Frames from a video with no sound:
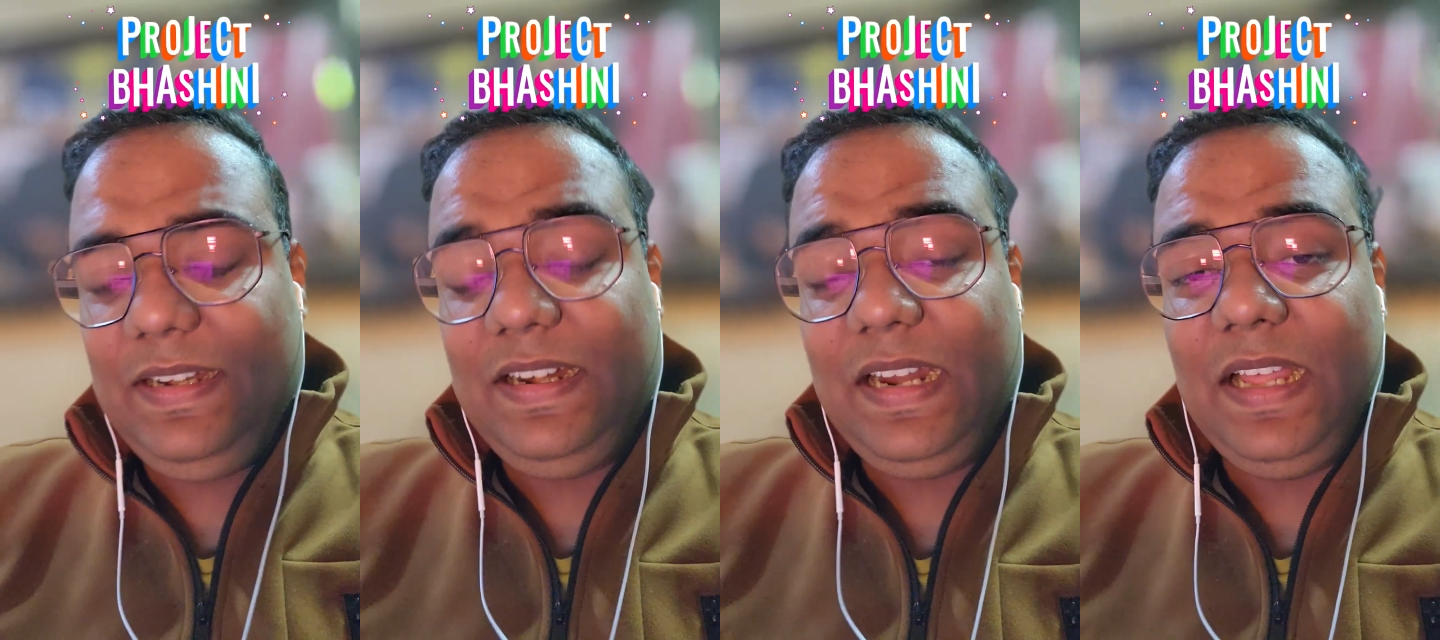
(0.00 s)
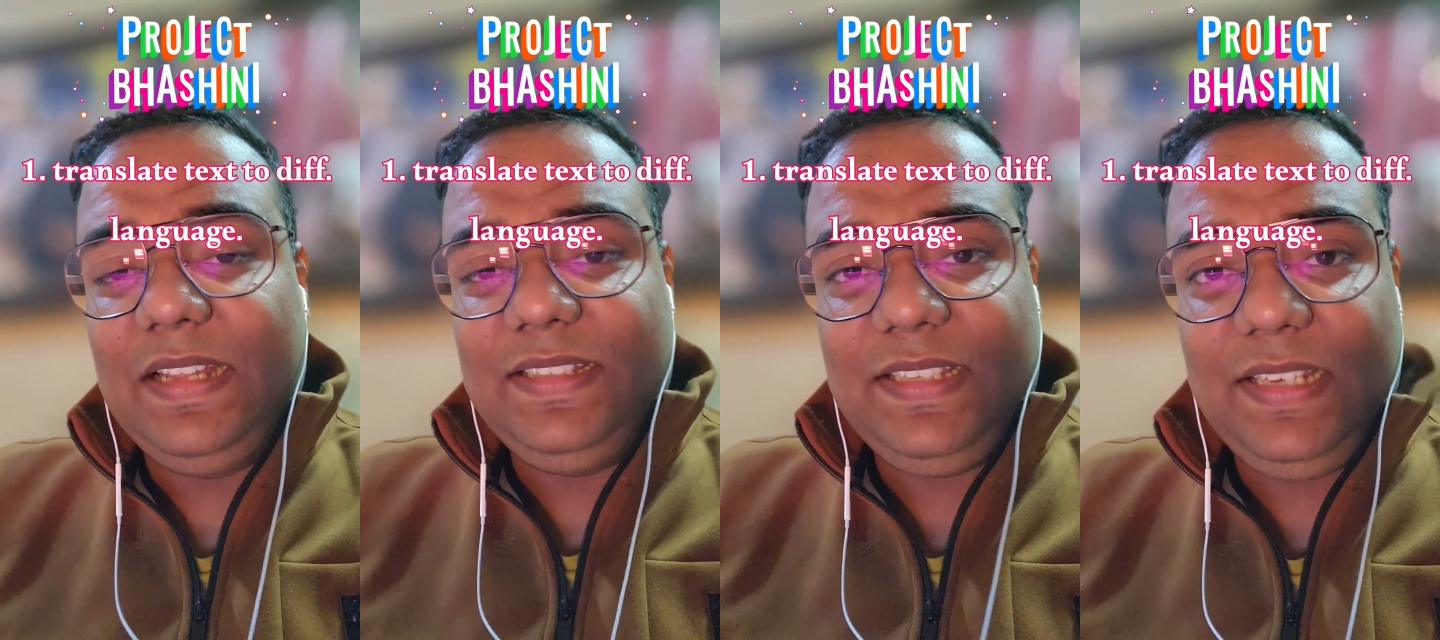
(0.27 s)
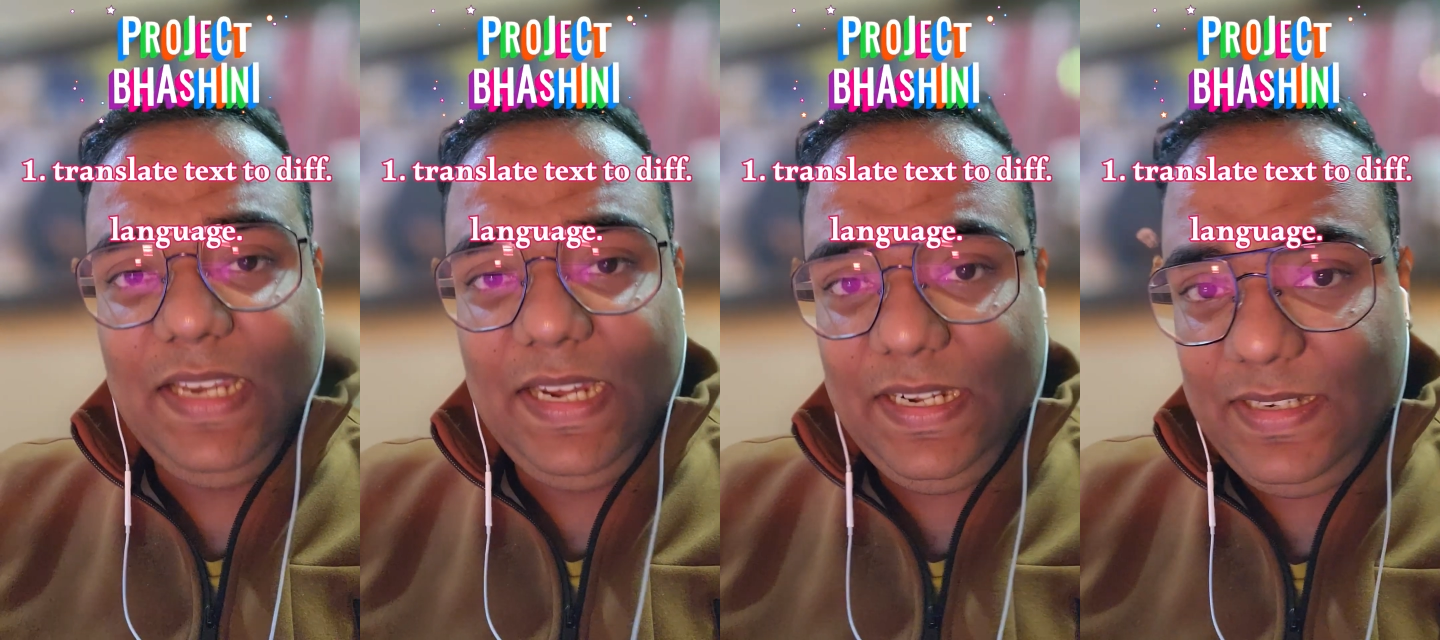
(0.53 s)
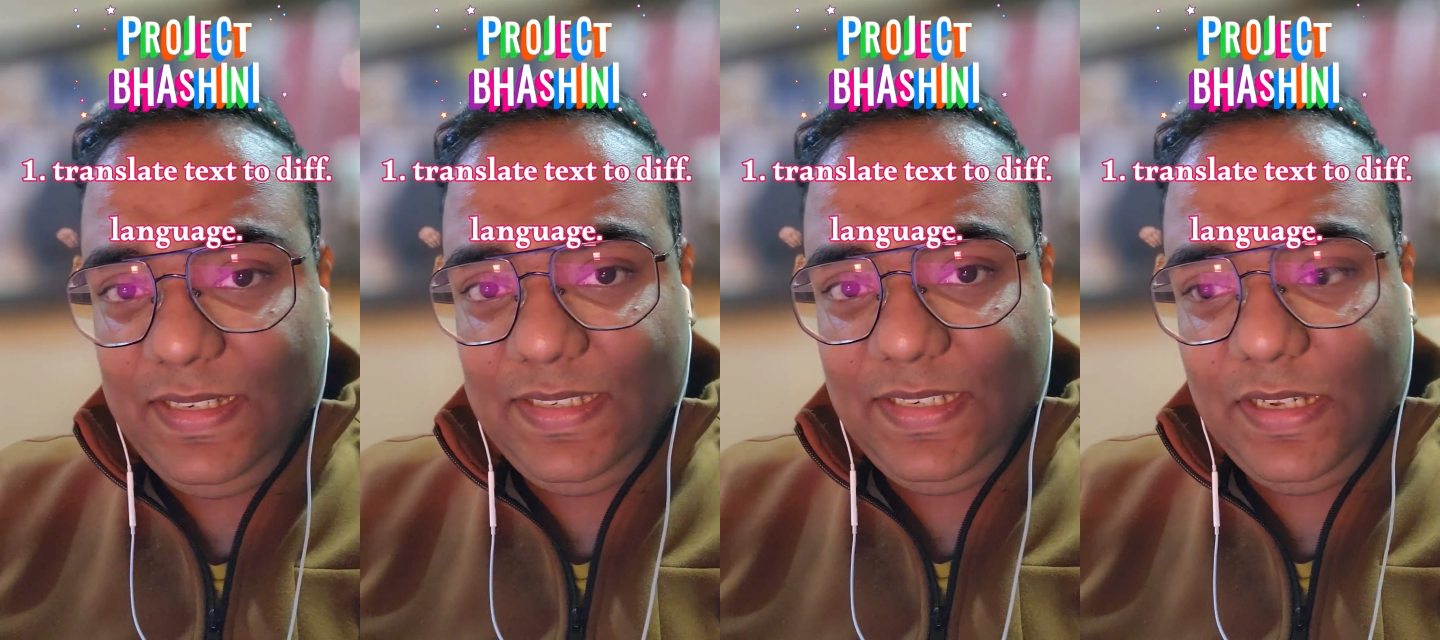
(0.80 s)

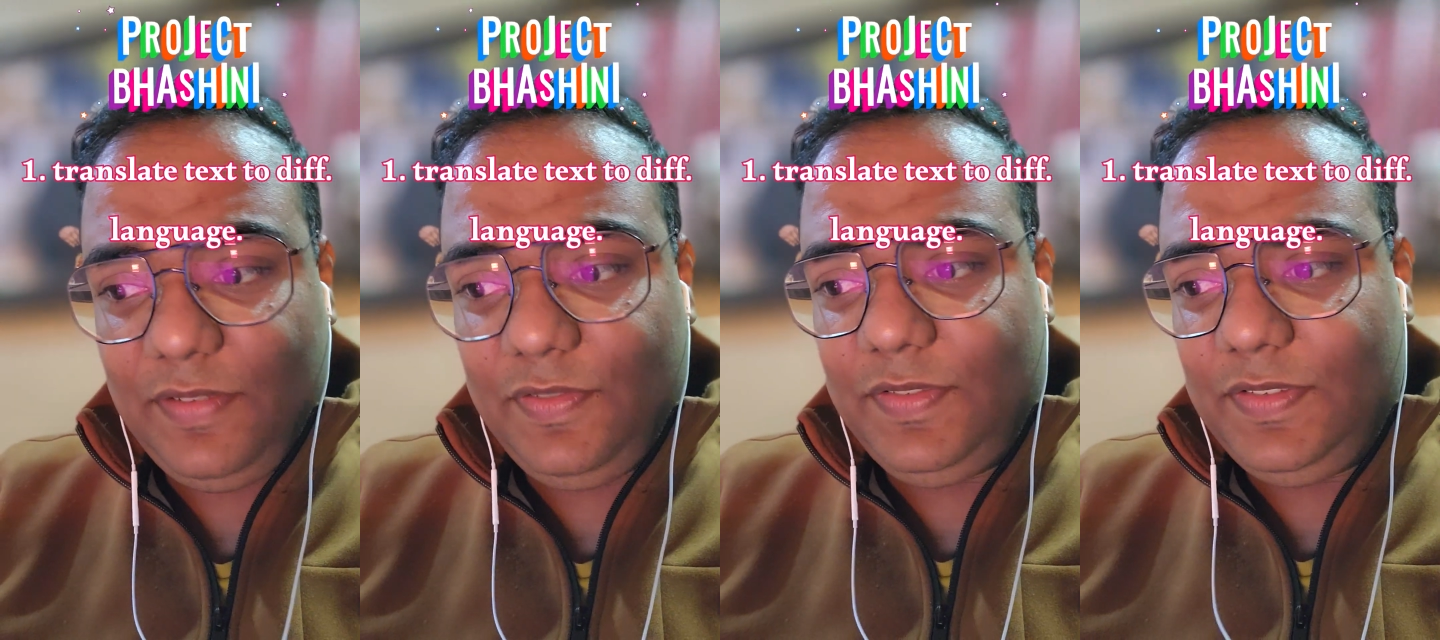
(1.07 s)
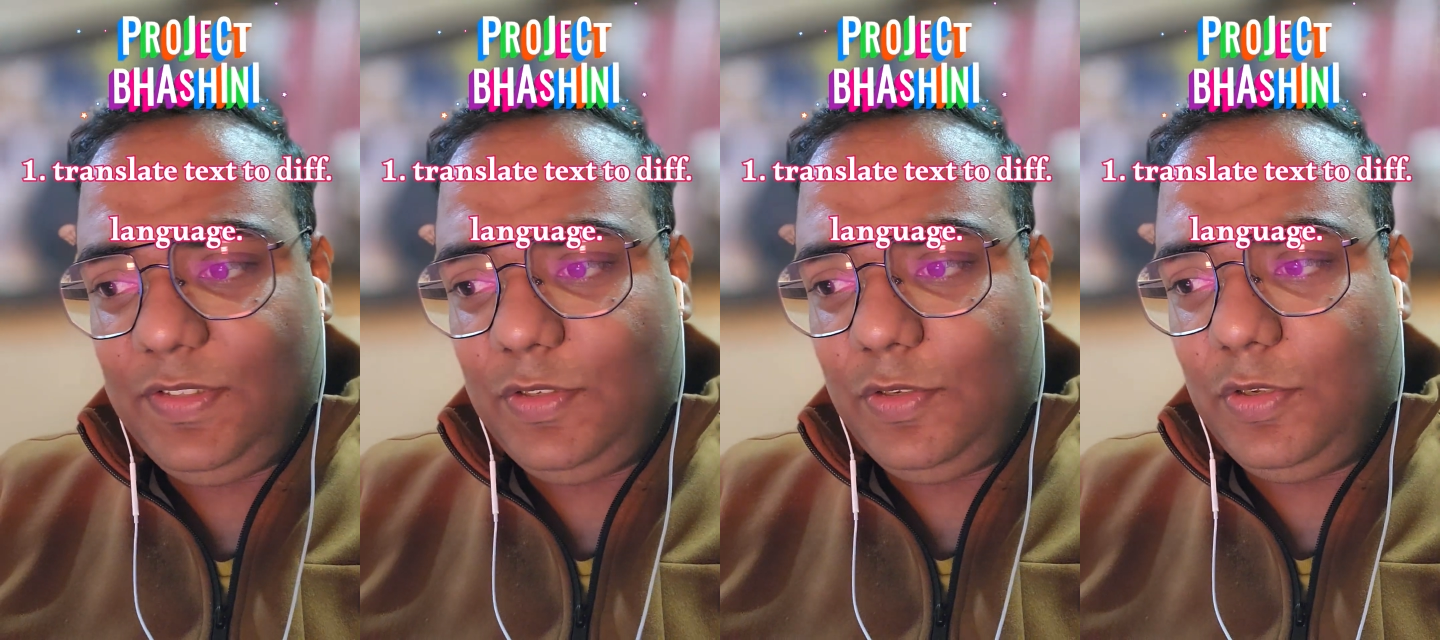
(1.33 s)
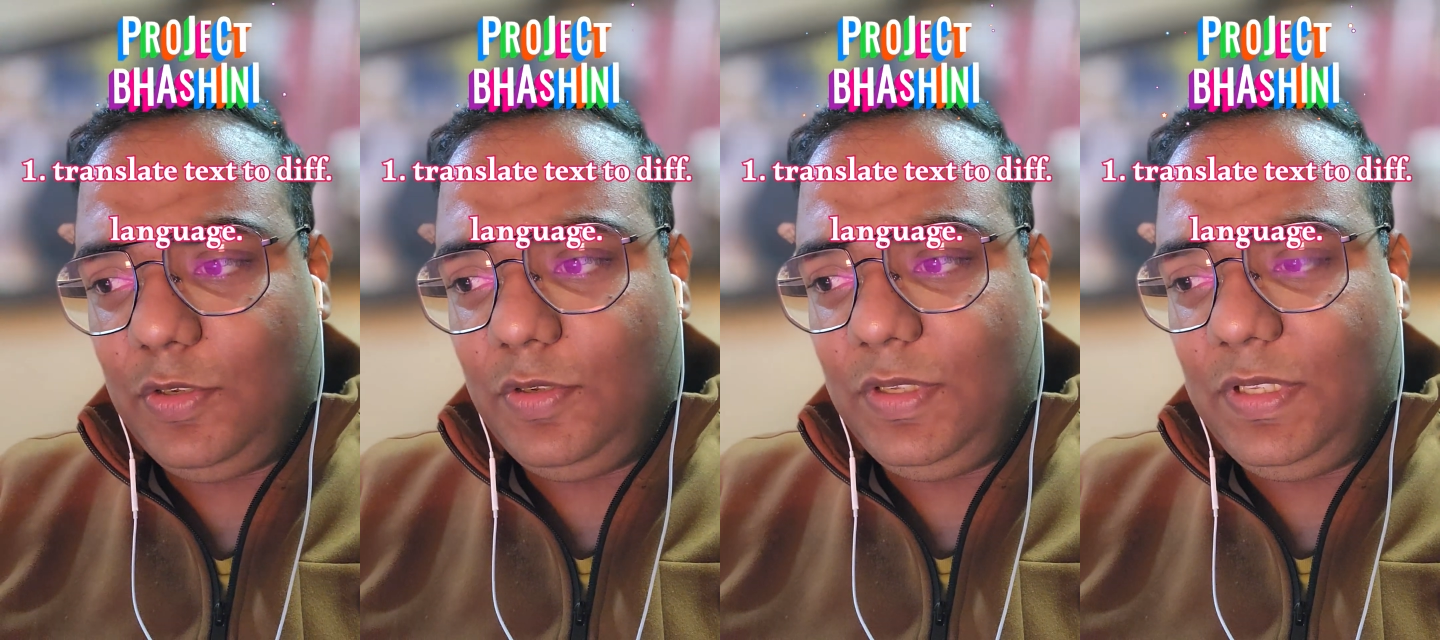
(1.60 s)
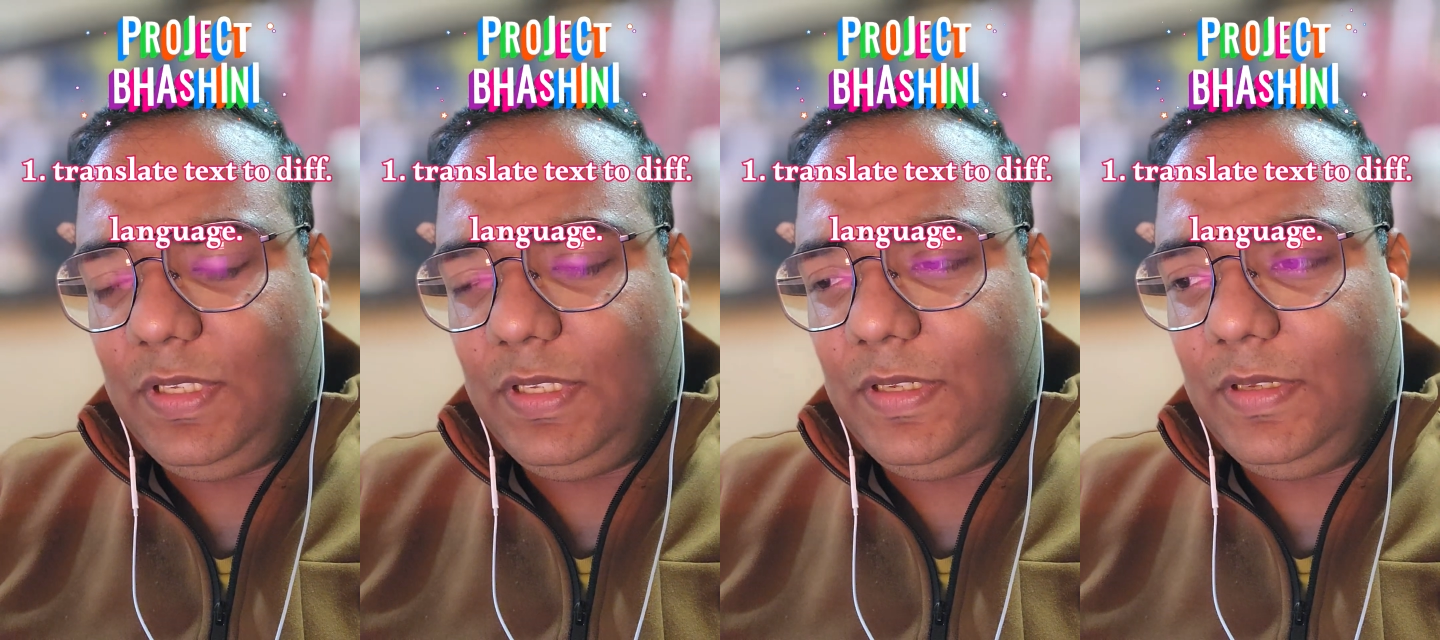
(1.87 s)
translate stuff, so
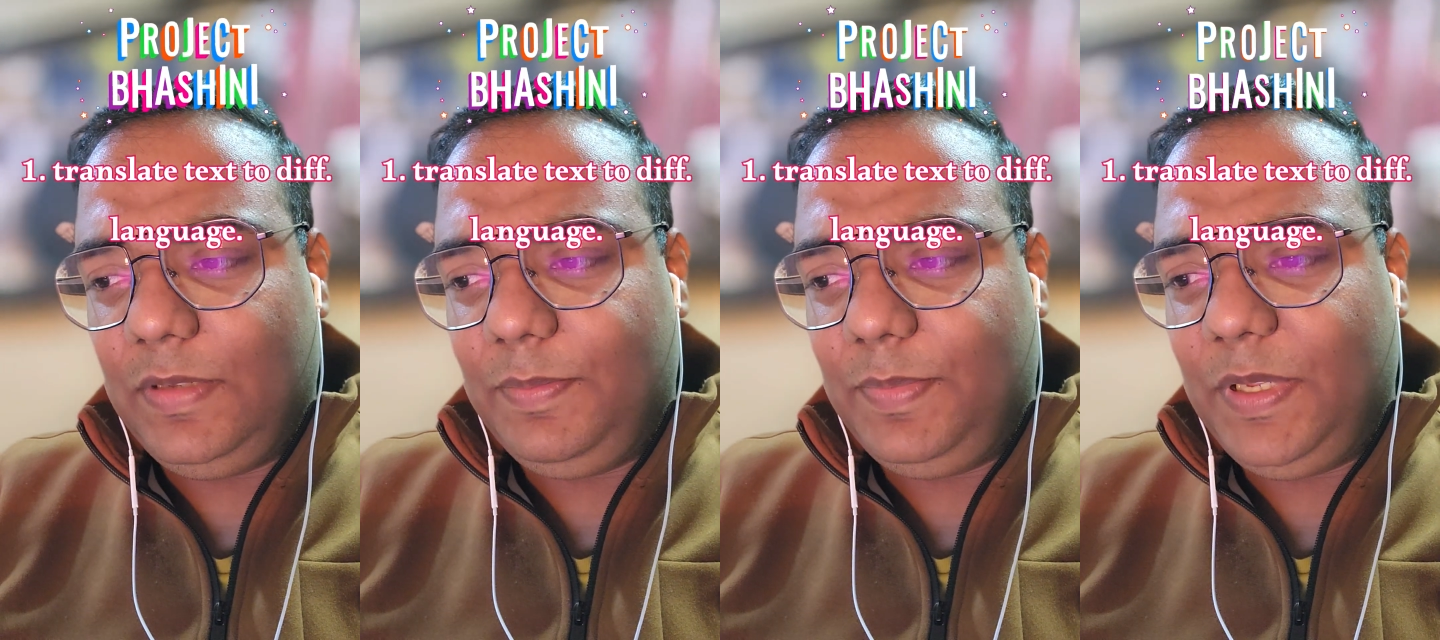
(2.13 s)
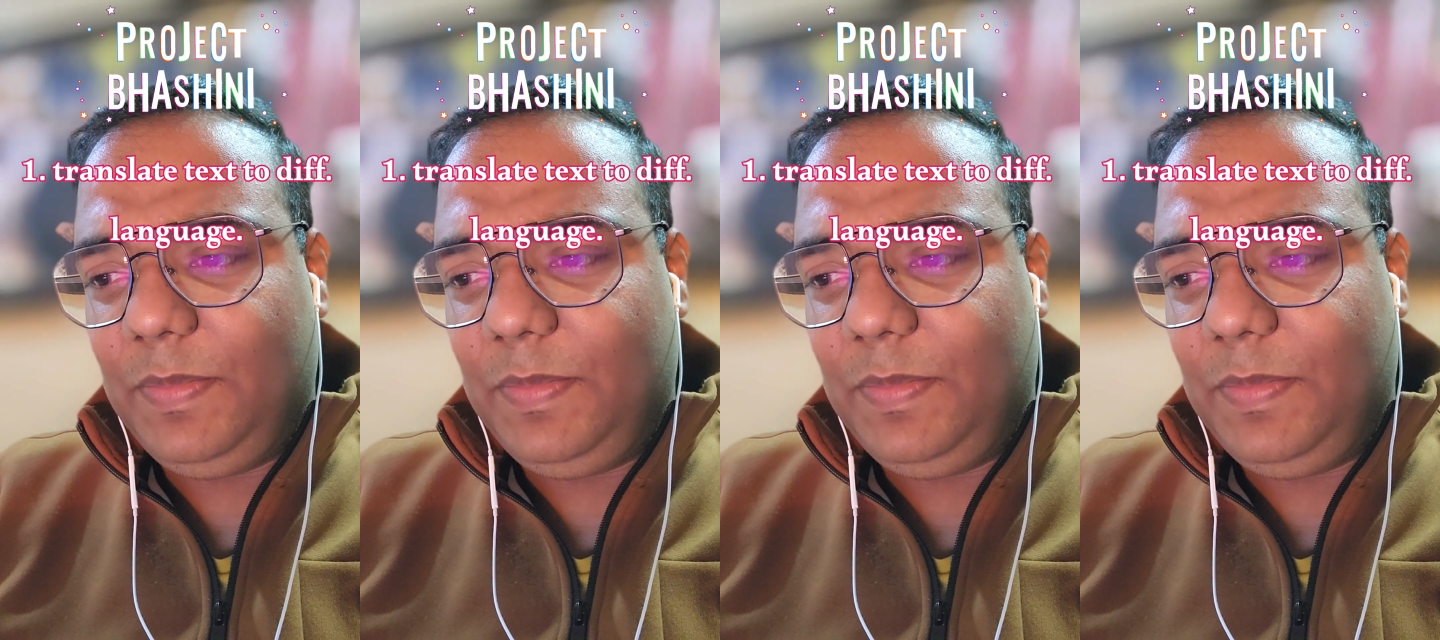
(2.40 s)
the